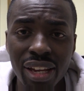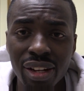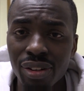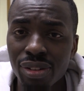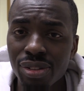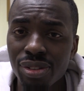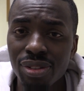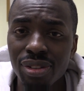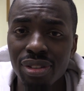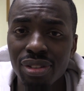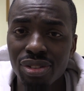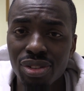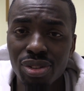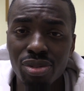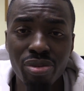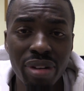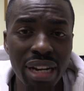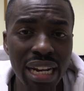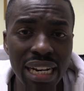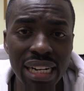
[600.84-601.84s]
to
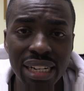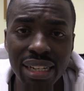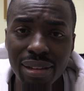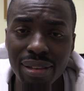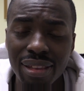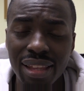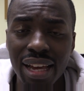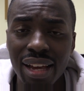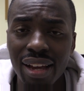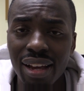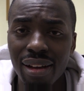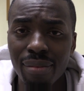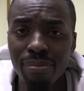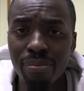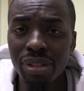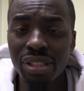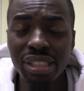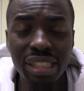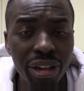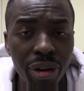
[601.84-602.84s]
read
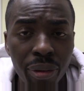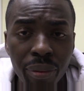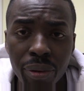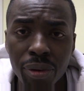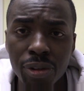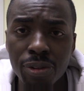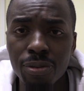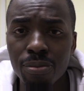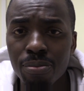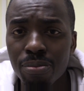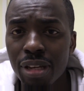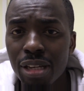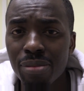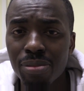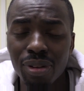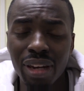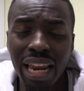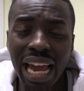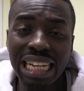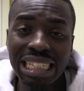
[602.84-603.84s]
materials from
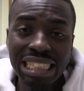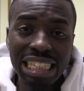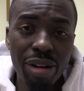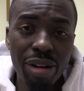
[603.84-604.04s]
people like